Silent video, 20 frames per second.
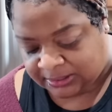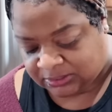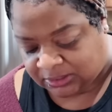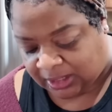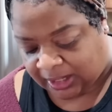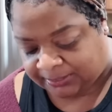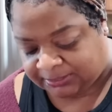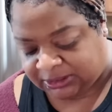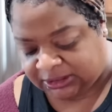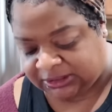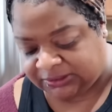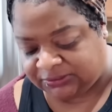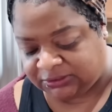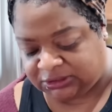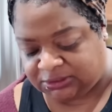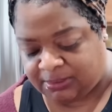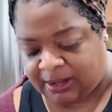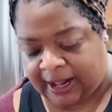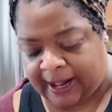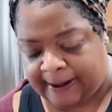I'm nervous
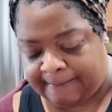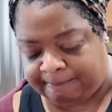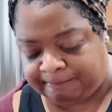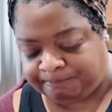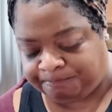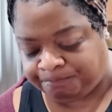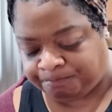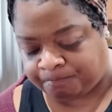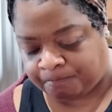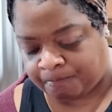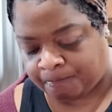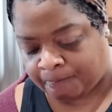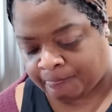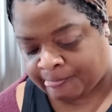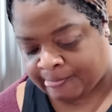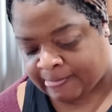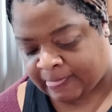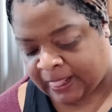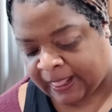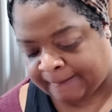about
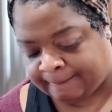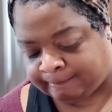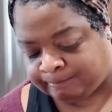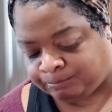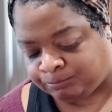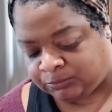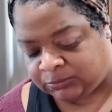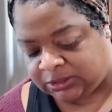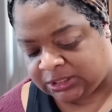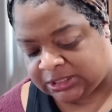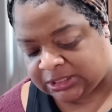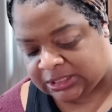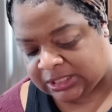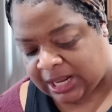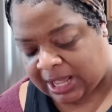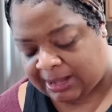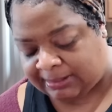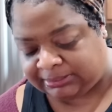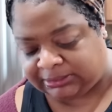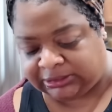this
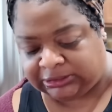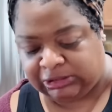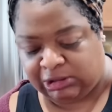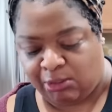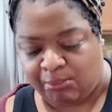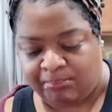lobster.